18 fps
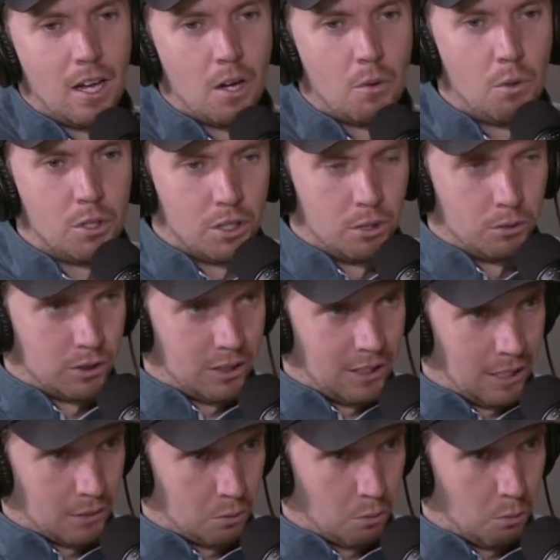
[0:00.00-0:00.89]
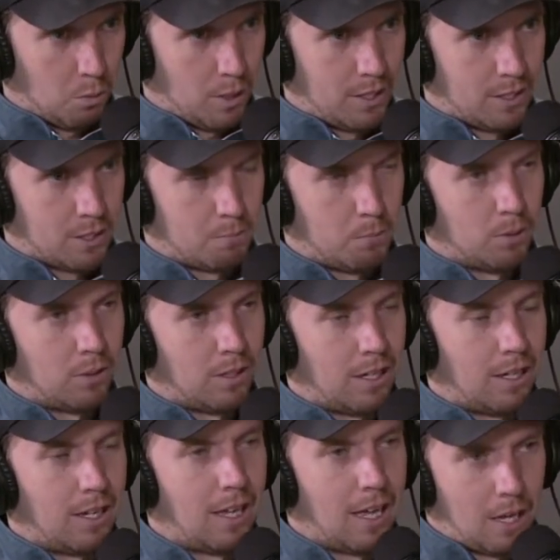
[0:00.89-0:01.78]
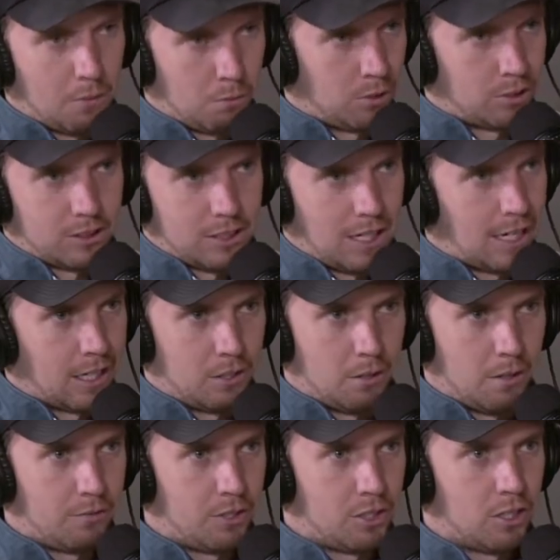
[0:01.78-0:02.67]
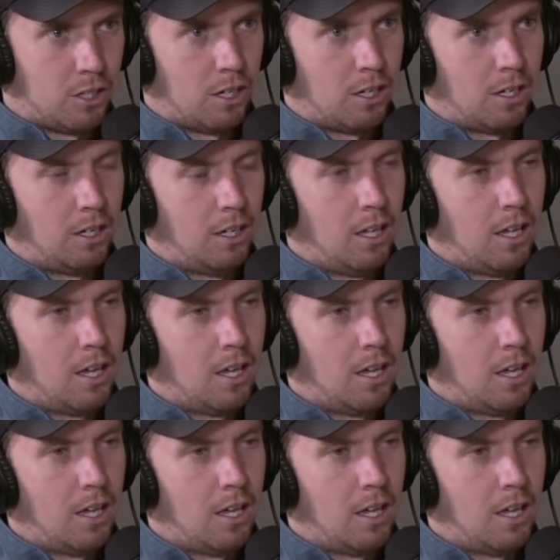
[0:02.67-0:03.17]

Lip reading: Well, you don't see the actual winners, but I'd watch Tiger do every shot.